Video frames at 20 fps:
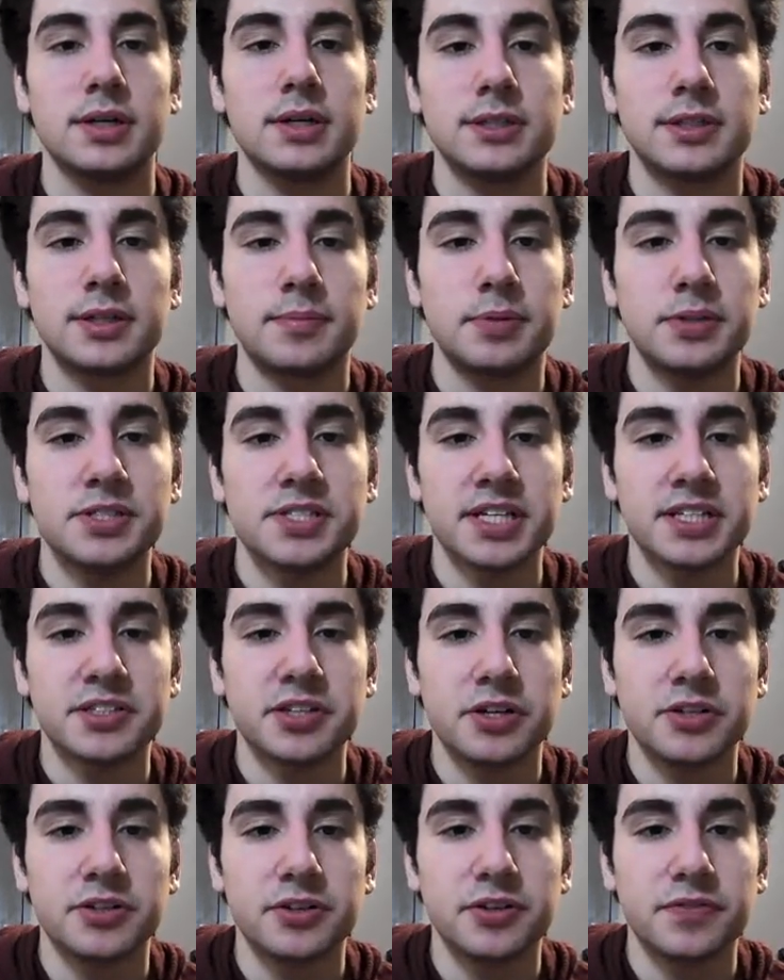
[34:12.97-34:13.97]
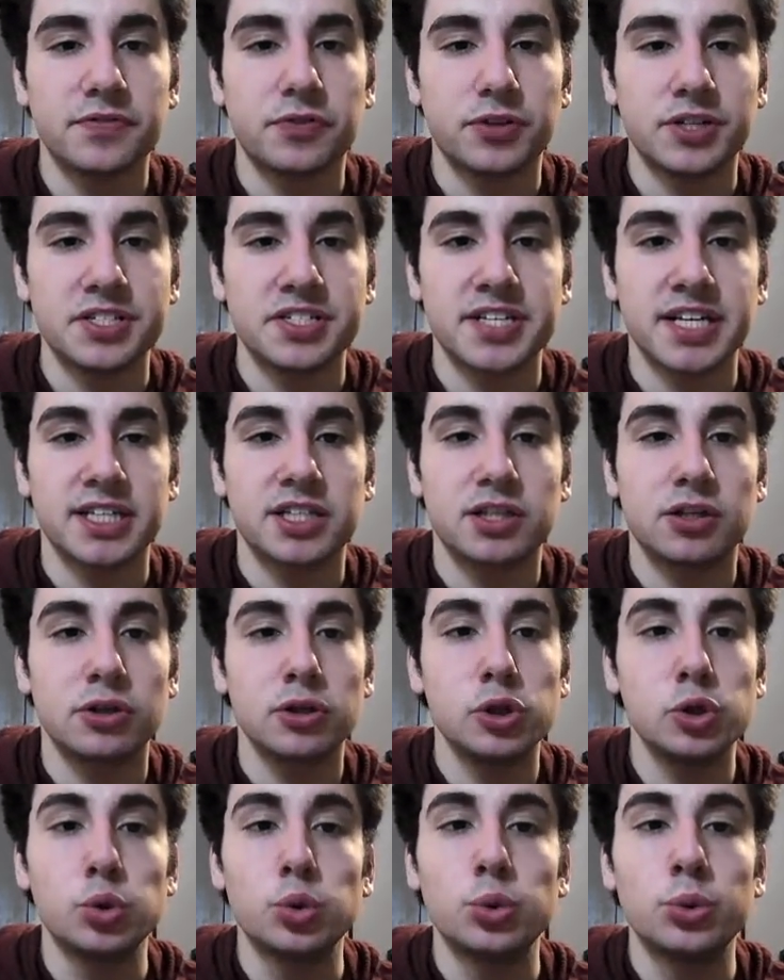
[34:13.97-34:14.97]
Number 646,
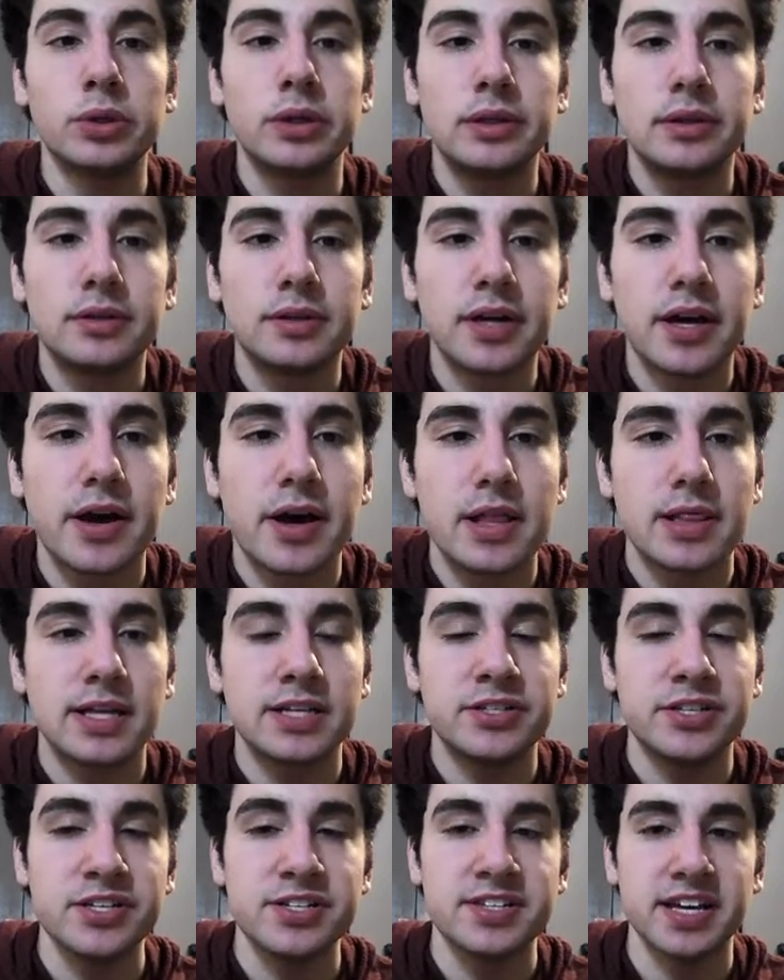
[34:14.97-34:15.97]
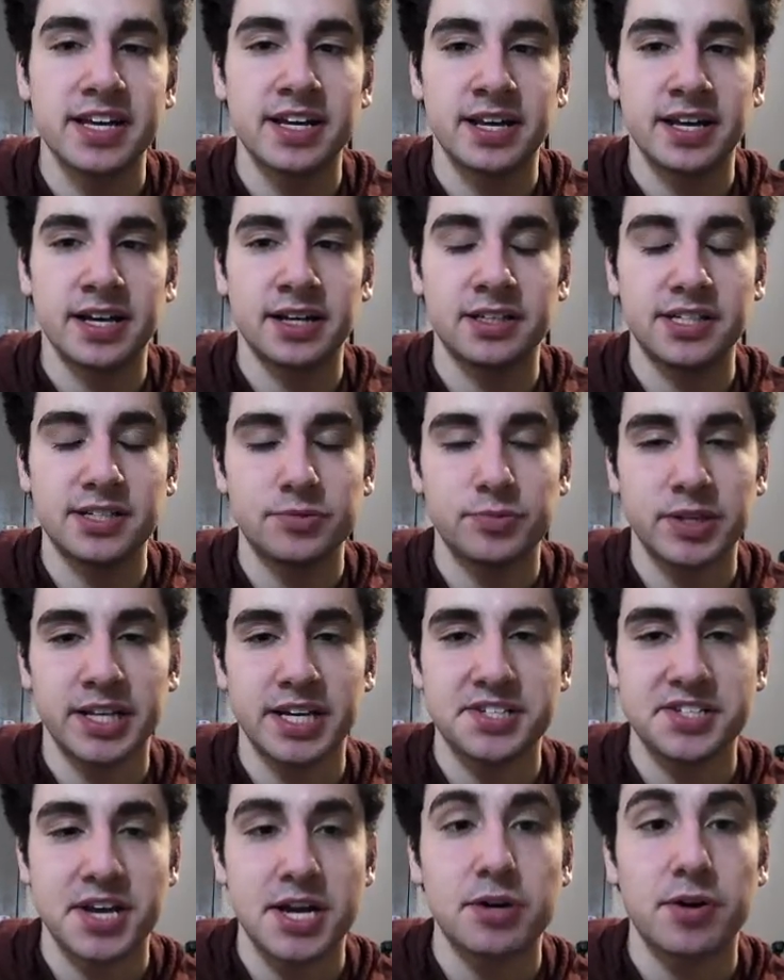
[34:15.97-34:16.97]
loon. This is in England when they
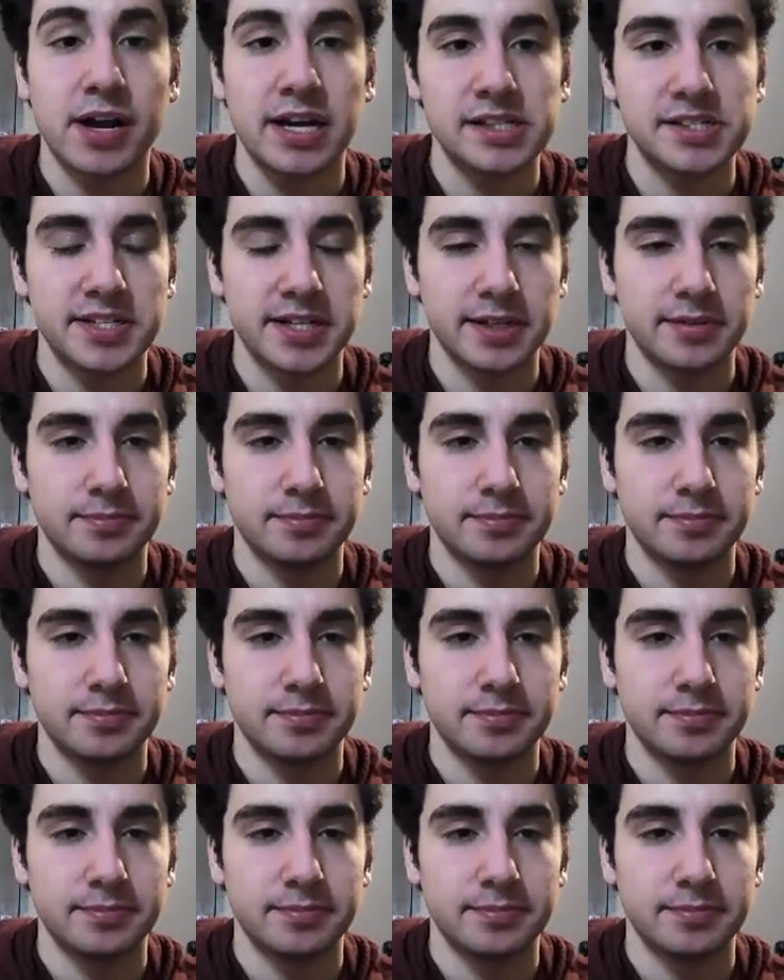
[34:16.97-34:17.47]
say craze.